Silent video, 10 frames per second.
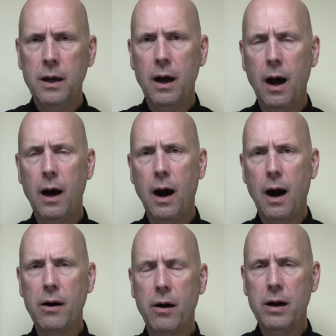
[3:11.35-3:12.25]
uh,
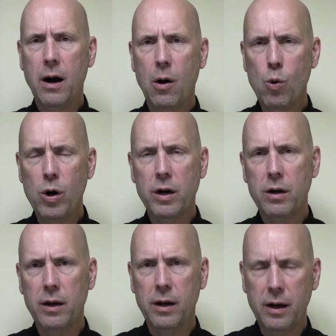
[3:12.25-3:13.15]
our, uh, our work
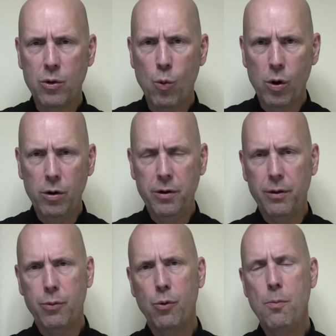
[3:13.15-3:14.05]
uh, in the
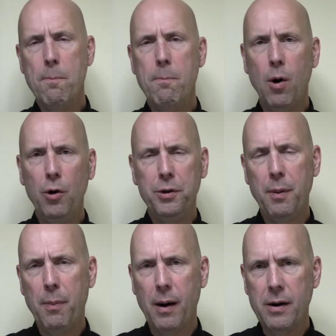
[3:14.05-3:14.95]
world through
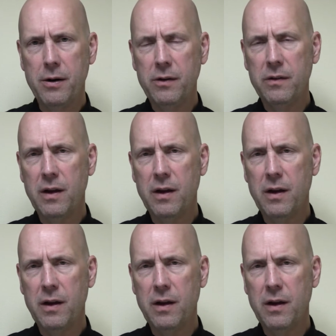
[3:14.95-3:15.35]
multiple partners.